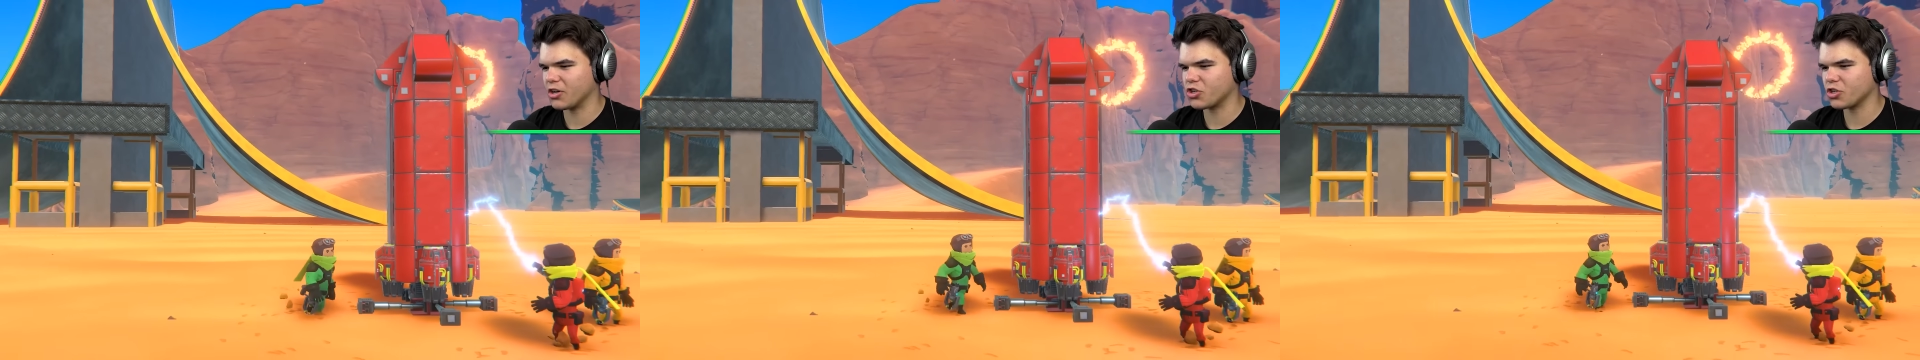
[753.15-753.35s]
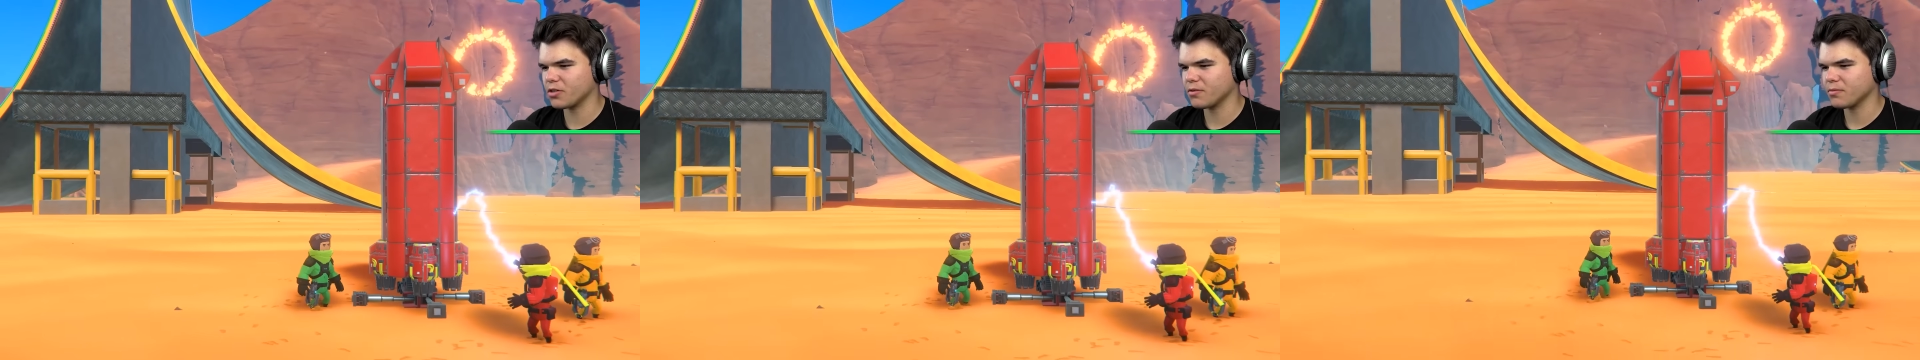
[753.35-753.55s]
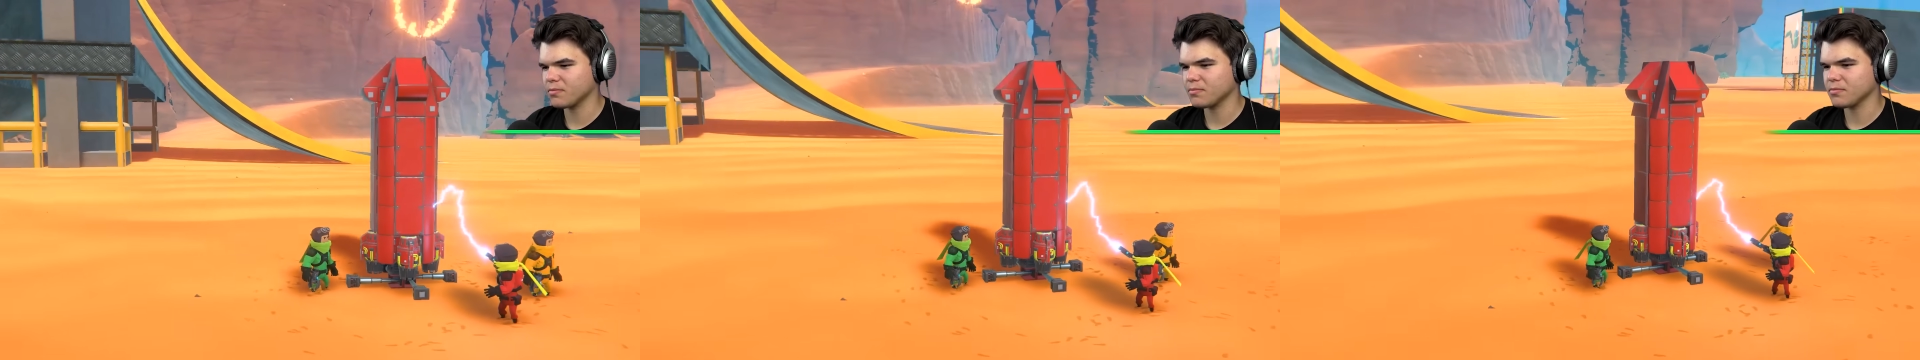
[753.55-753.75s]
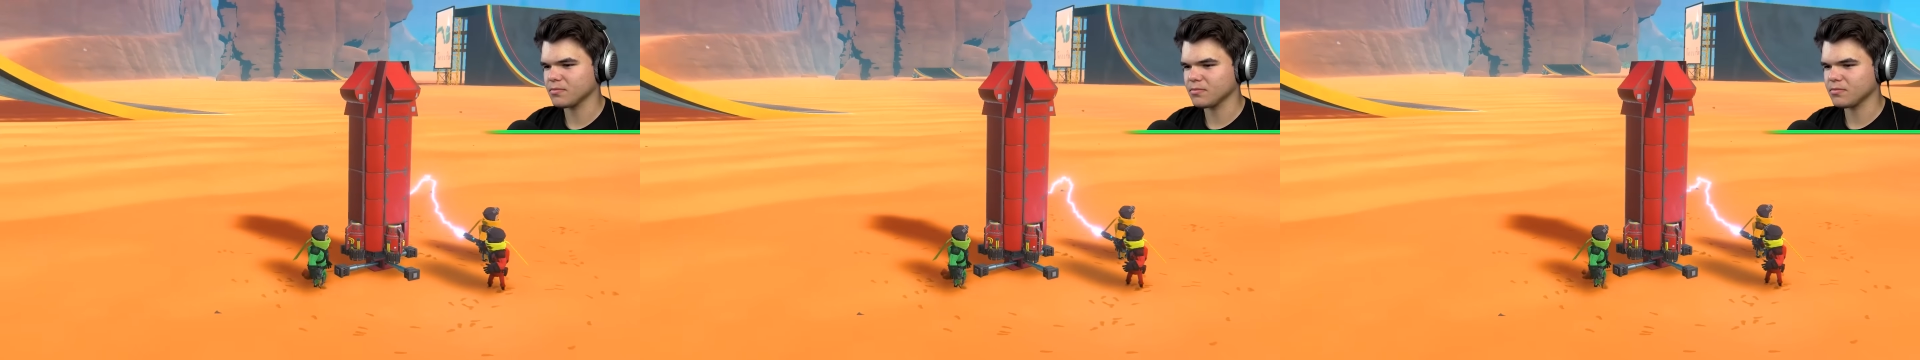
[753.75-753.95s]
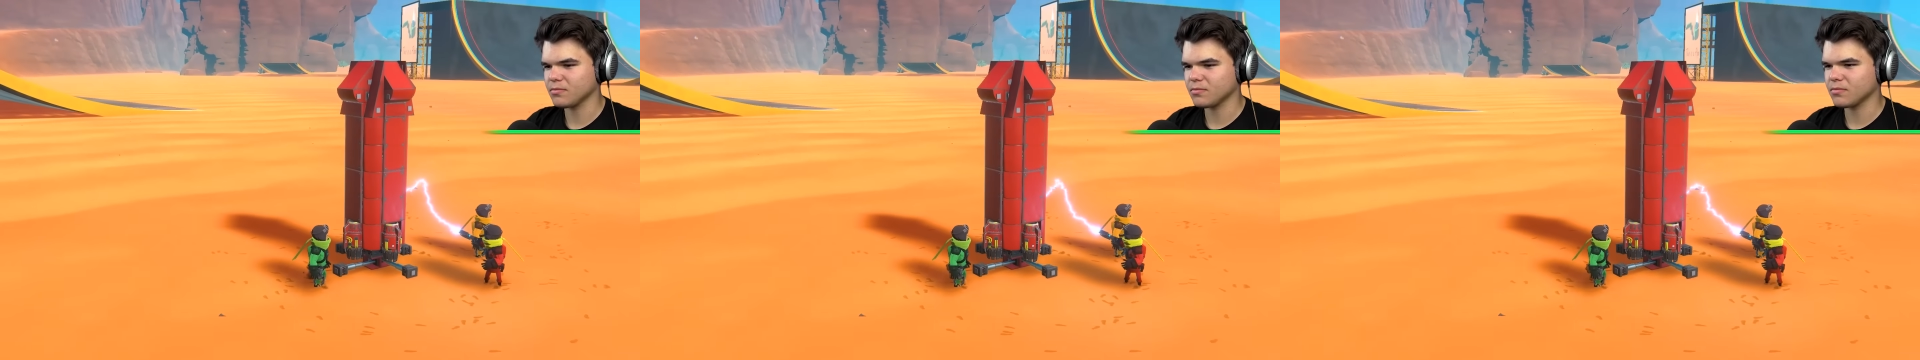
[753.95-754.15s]
It's completely
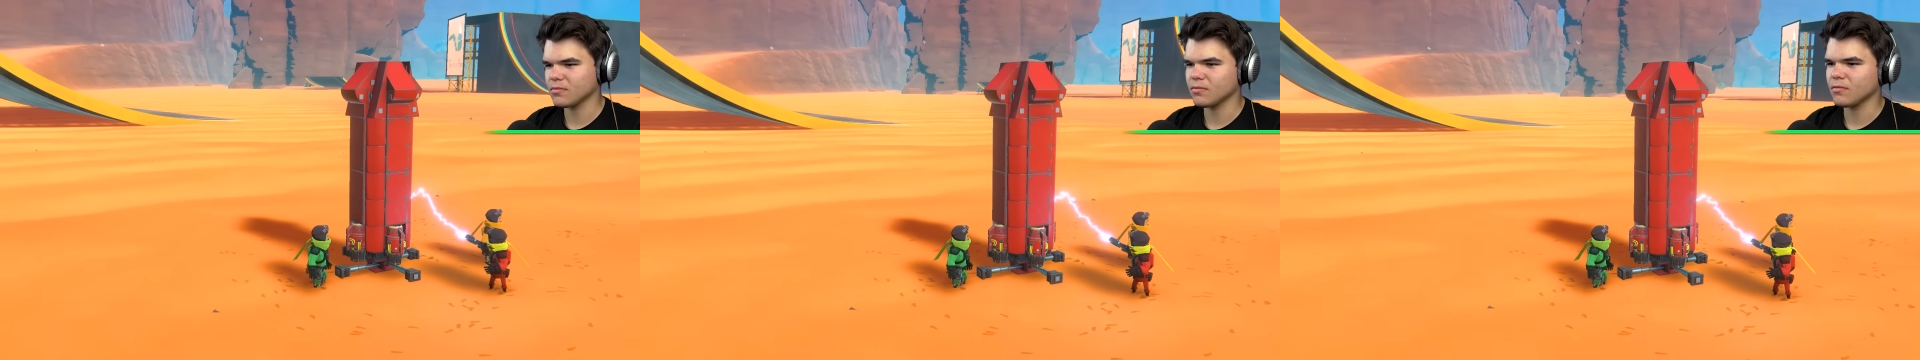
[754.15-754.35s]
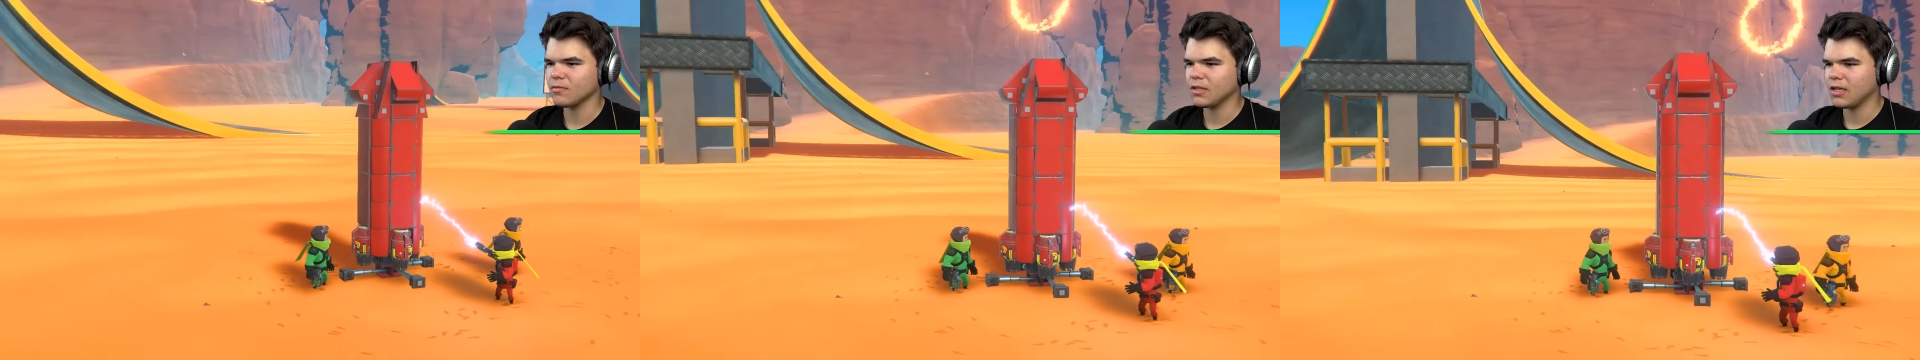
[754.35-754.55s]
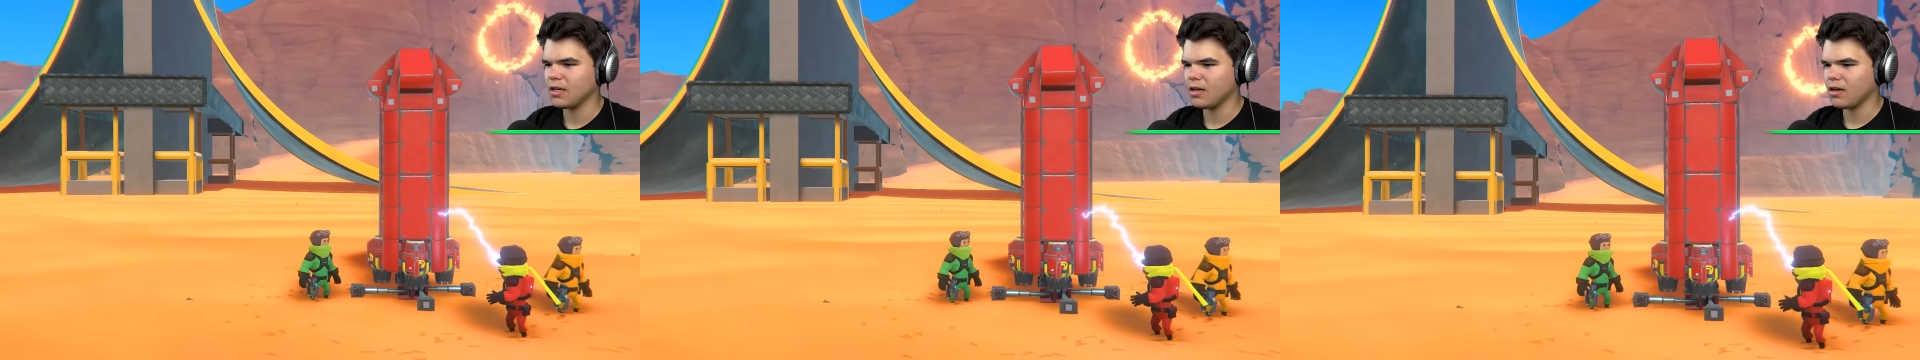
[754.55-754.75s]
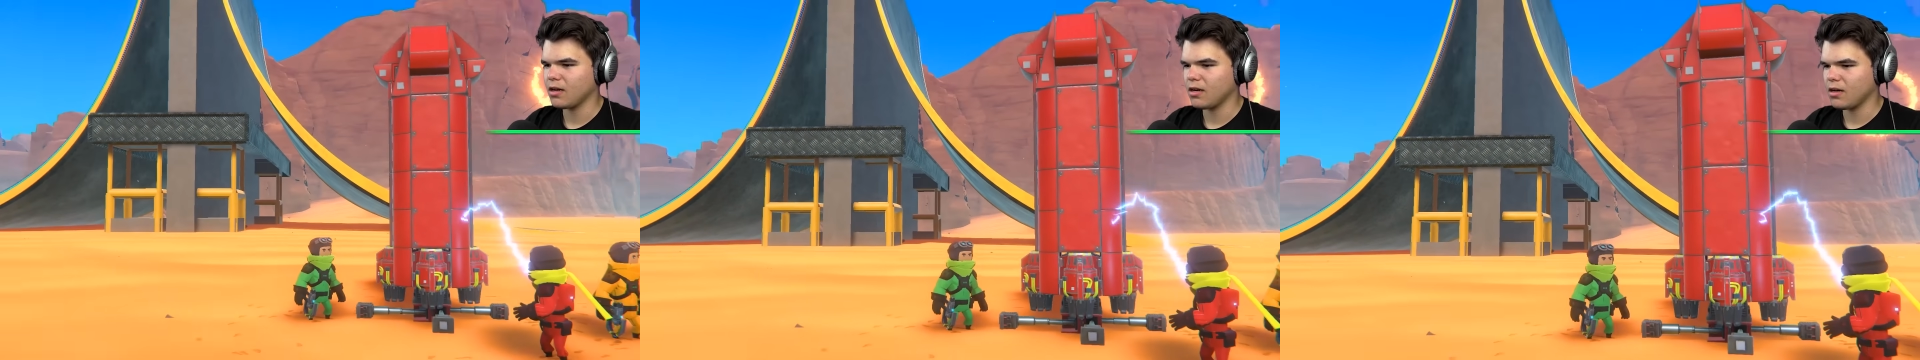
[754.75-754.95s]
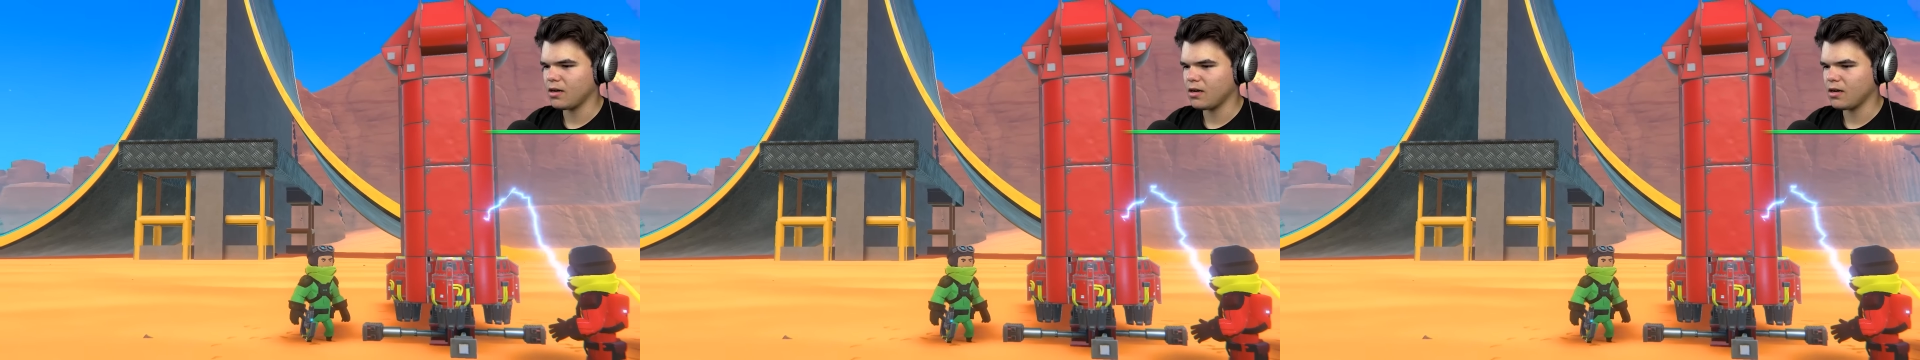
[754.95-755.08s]
hidden when you can't. Yeah.